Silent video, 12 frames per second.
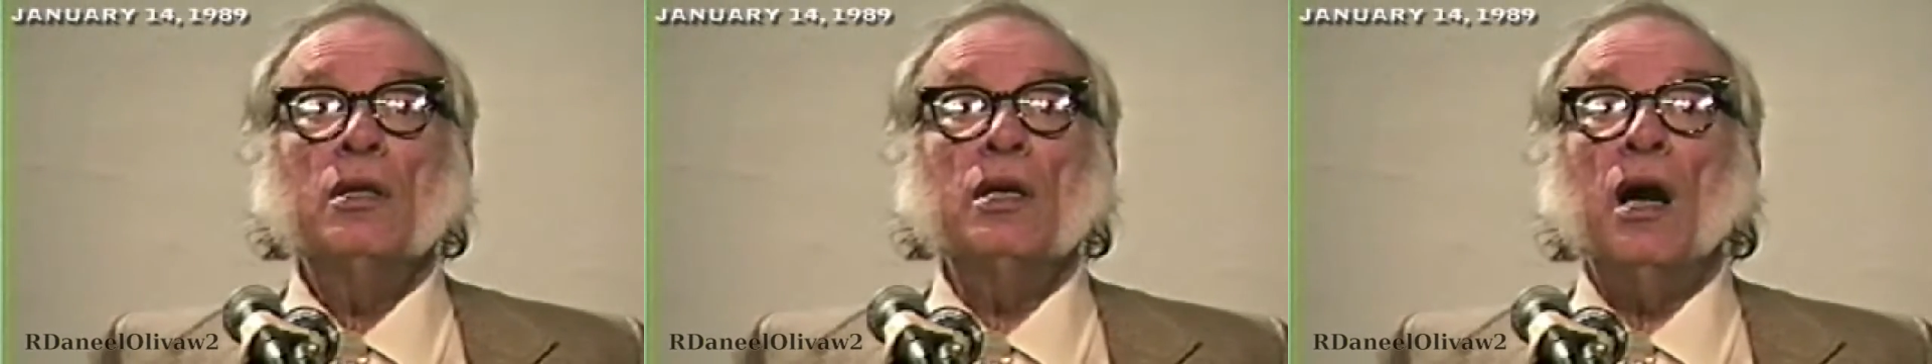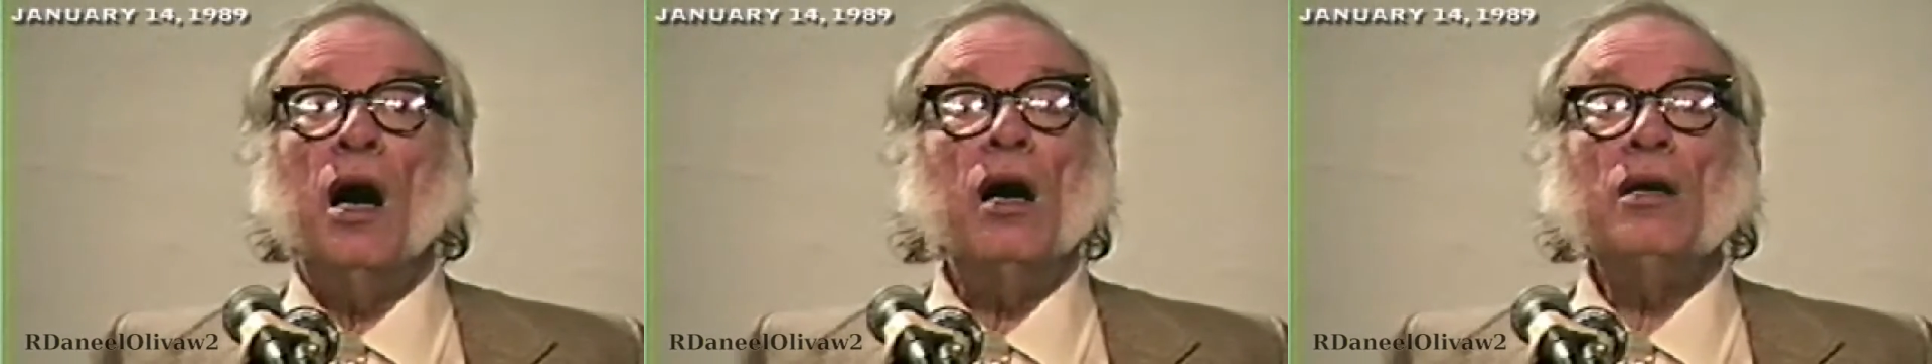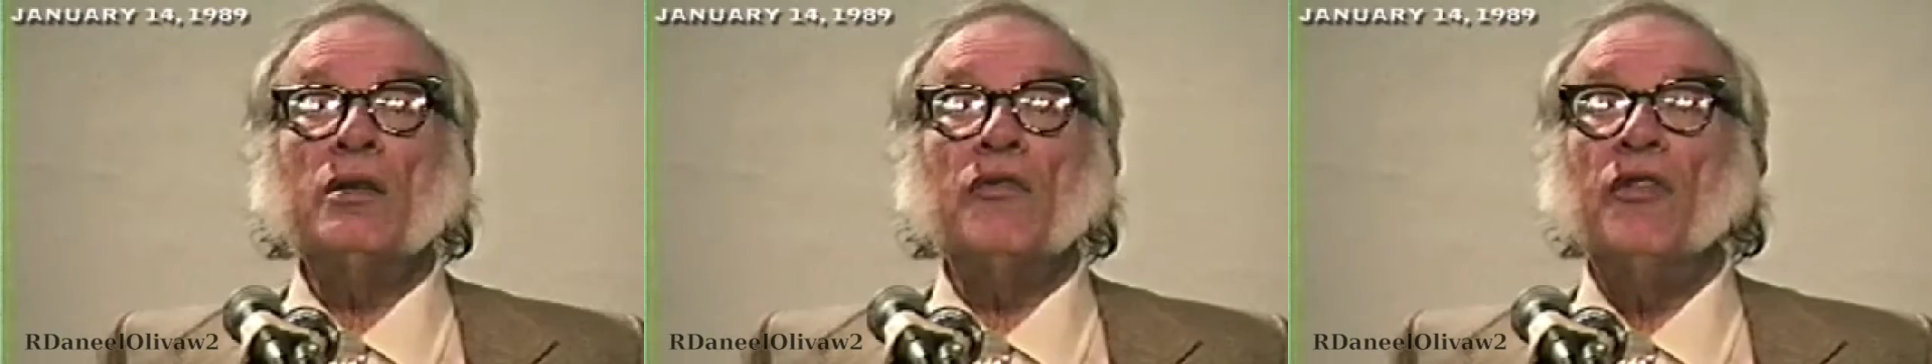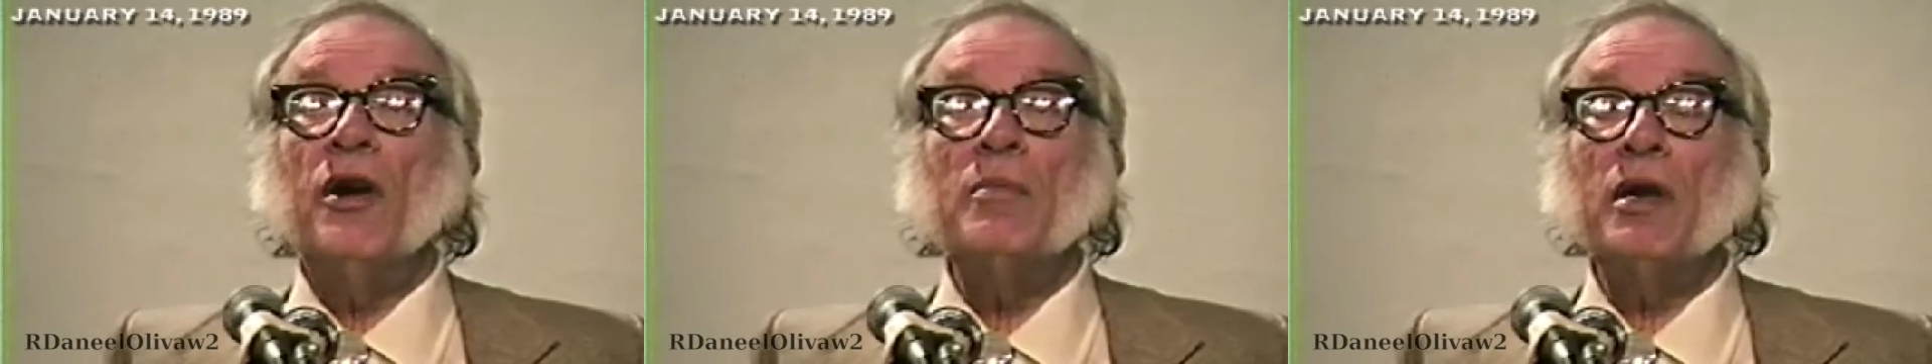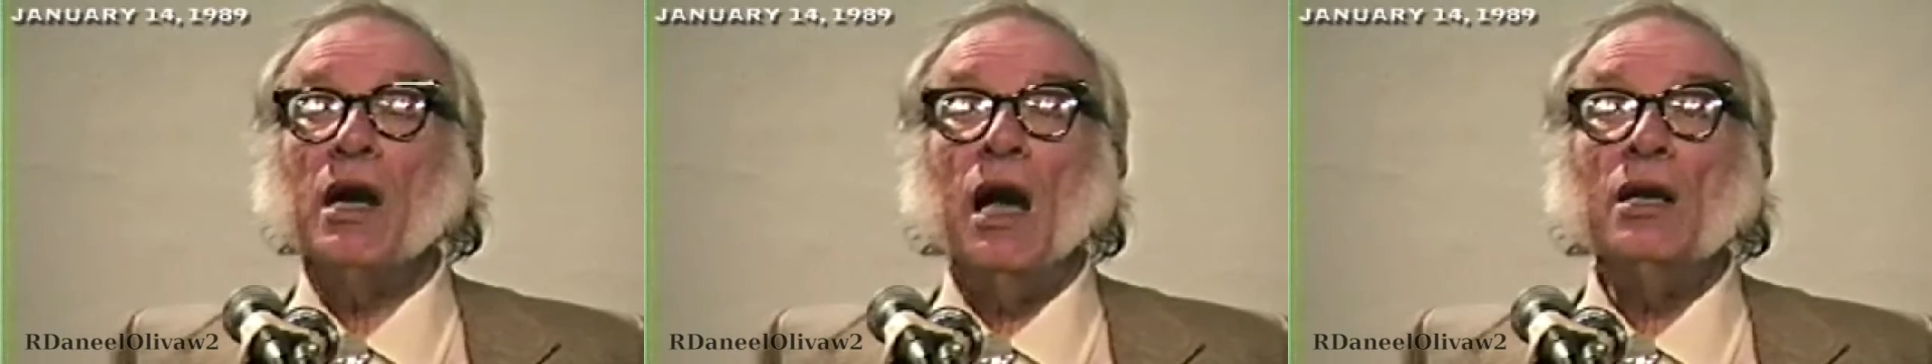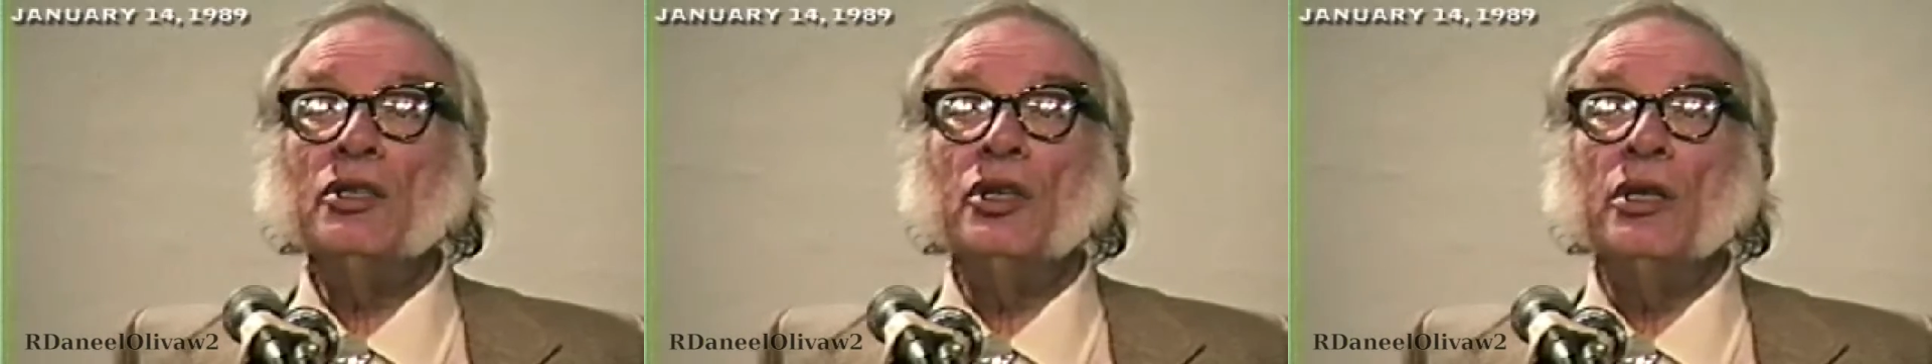the art of
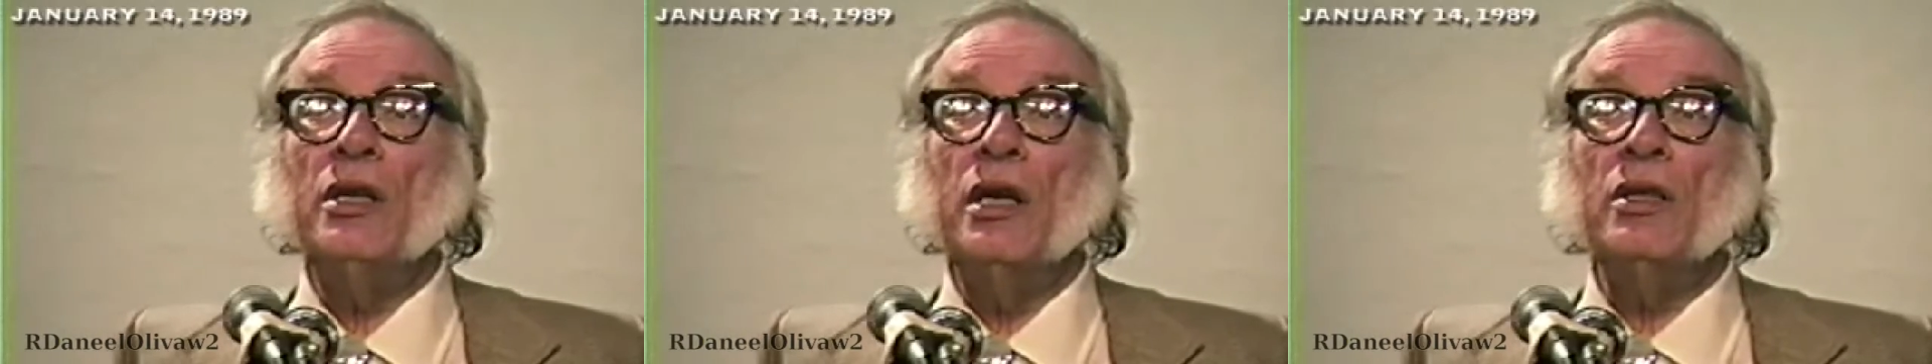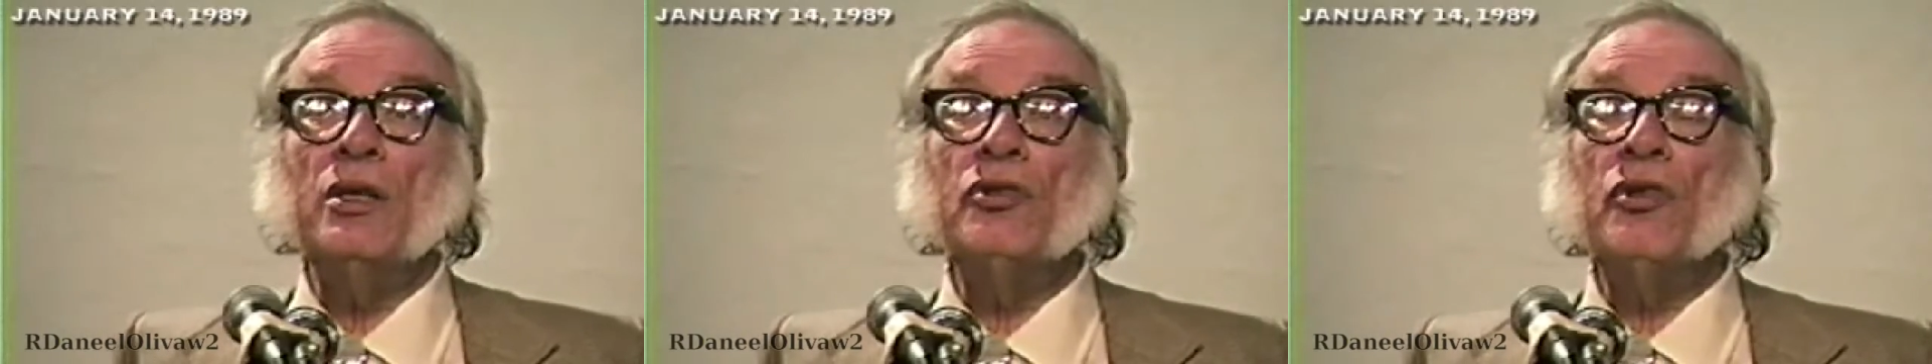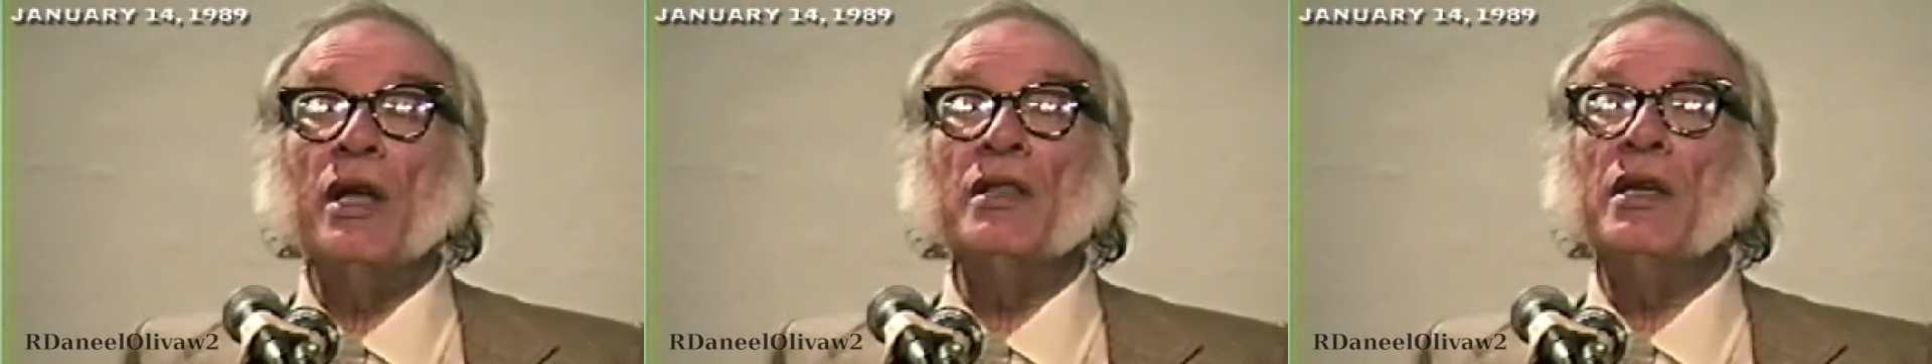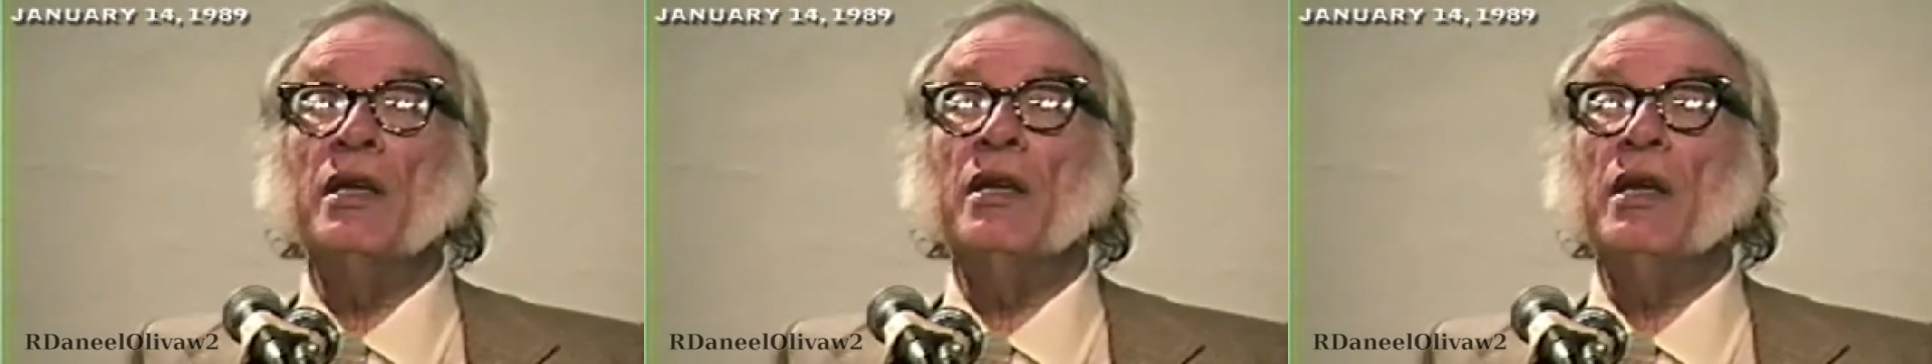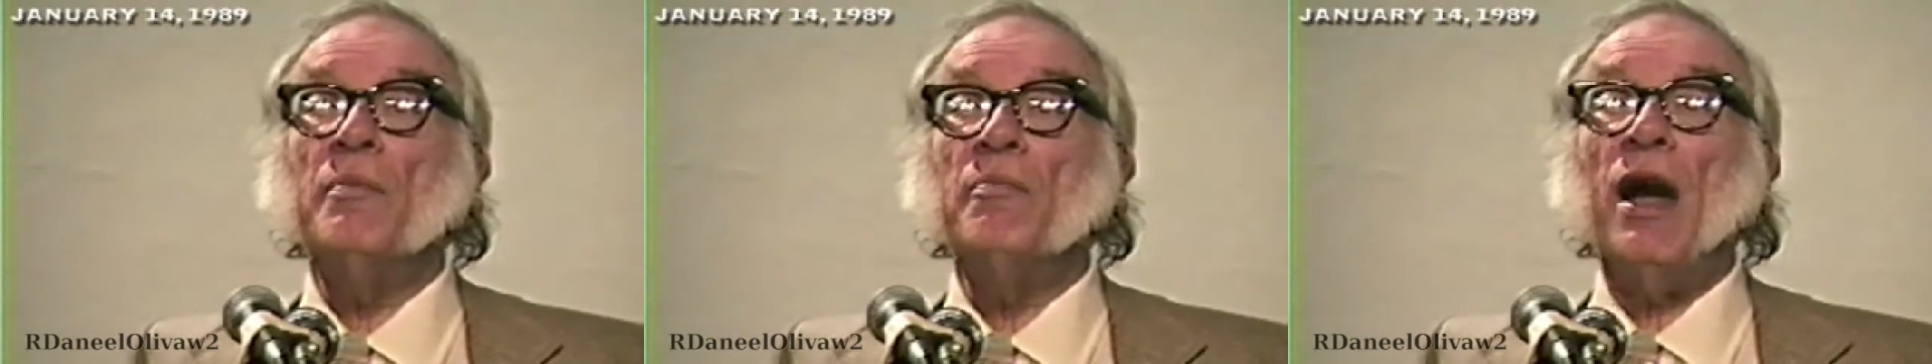pharmacology and the